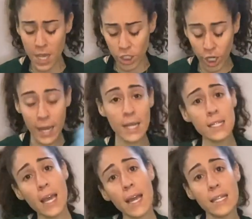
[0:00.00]
trying
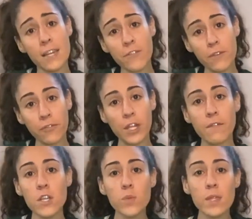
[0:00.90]
to add different
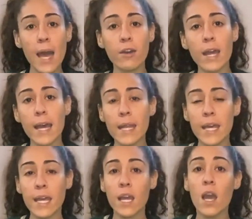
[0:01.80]
flavors without
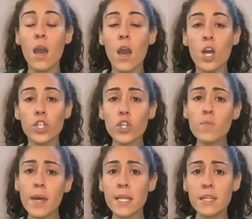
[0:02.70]
adding too
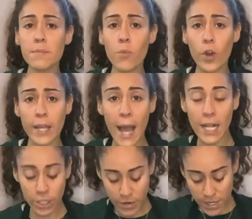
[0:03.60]
many more
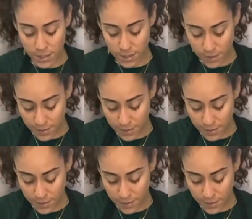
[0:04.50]
calories.